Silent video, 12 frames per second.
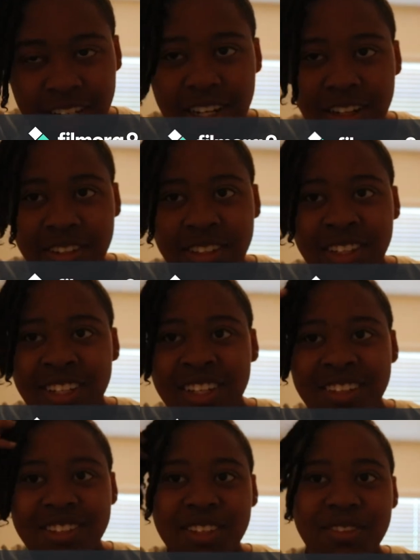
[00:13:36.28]
Oh,
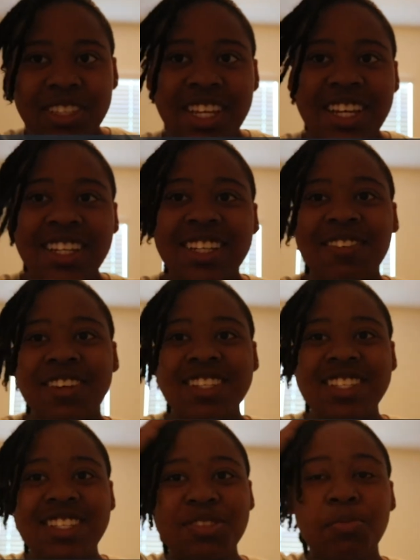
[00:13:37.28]
I was like, what the heck? Why is
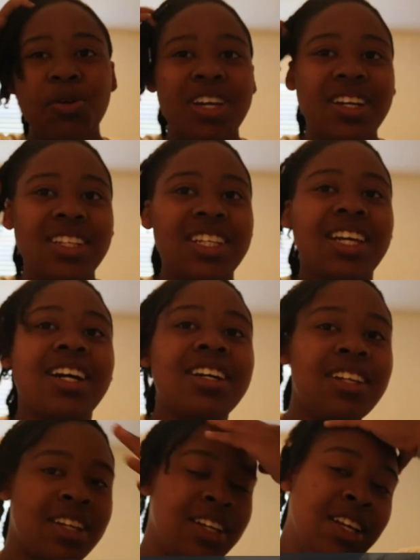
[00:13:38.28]
it just poking out like that?
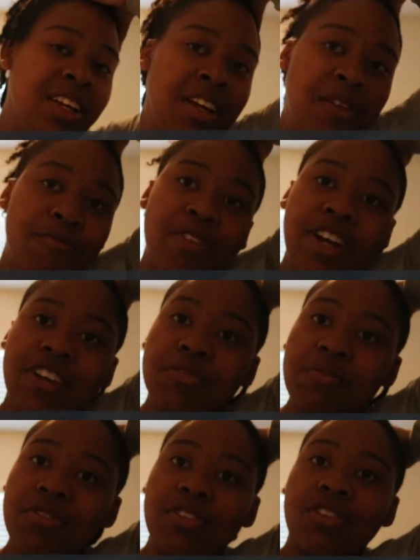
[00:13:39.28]
My hair is
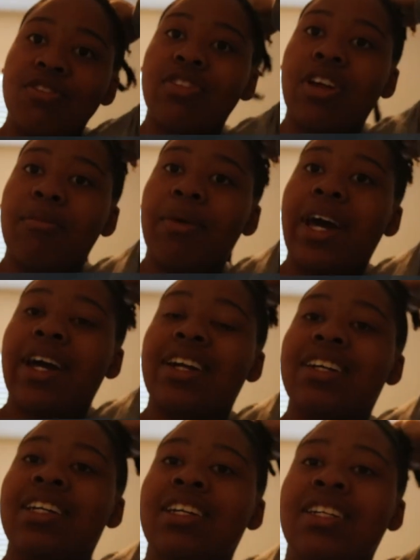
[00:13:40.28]
supposed to go straight
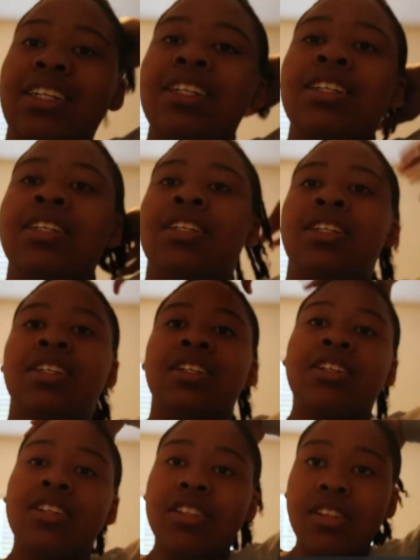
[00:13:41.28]
back.
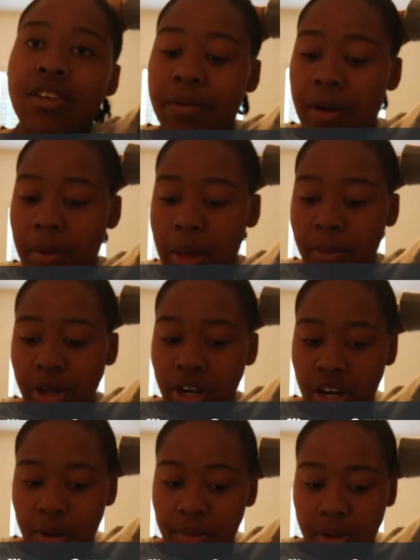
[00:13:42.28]
So I might put
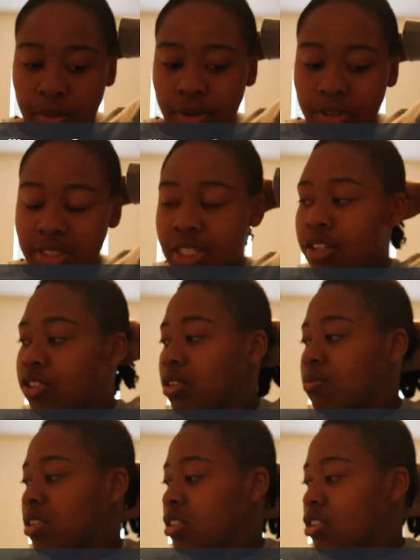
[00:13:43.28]
it up in a ponytail or
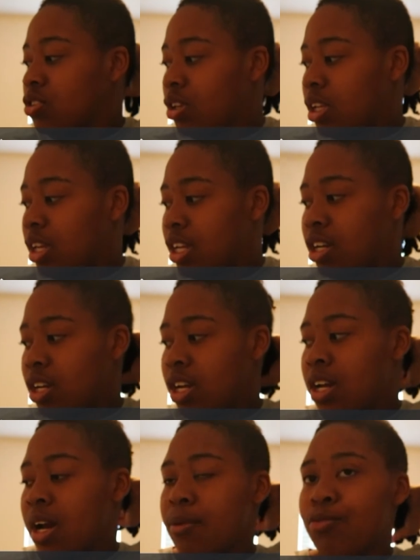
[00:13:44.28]
something so it can get,
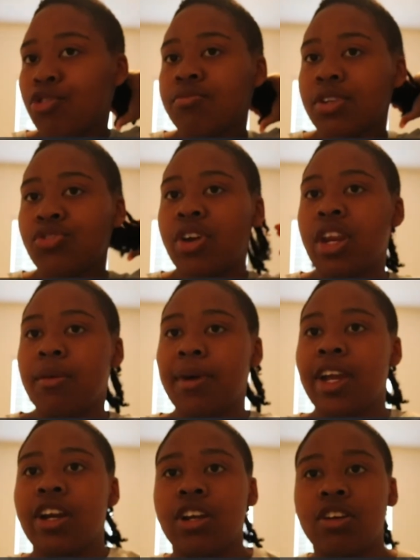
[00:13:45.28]
I'm supposed to be training my
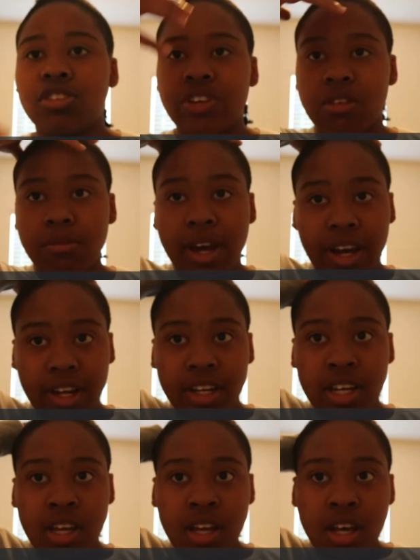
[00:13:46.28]
hair to go straight back.
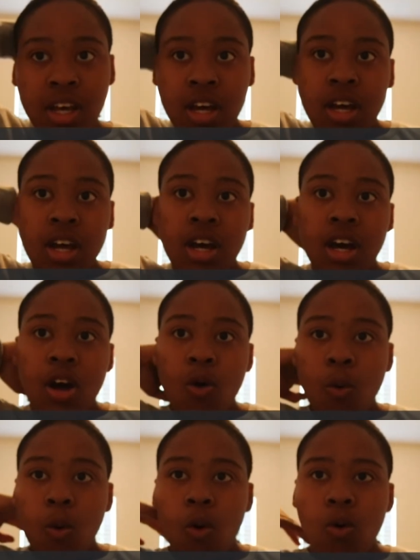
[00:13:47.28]

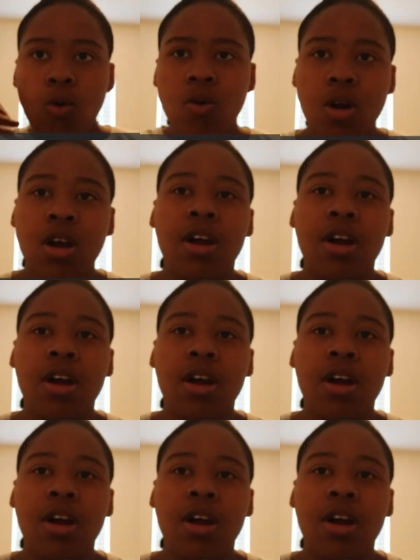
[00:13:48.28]
Whoo!